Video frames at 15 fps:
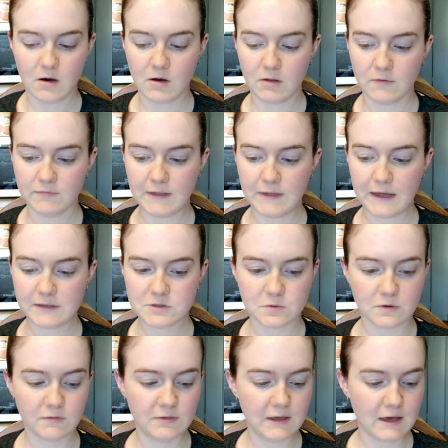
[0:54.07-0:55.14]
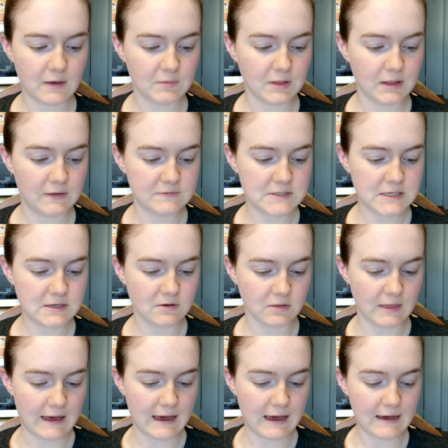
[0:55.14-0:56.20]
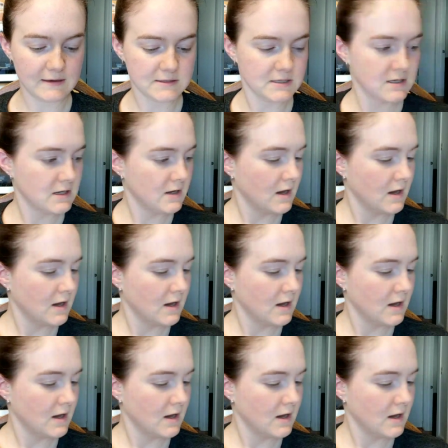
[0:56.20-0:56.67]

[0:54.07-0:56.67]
all of that sort of thing. I would love to hear that.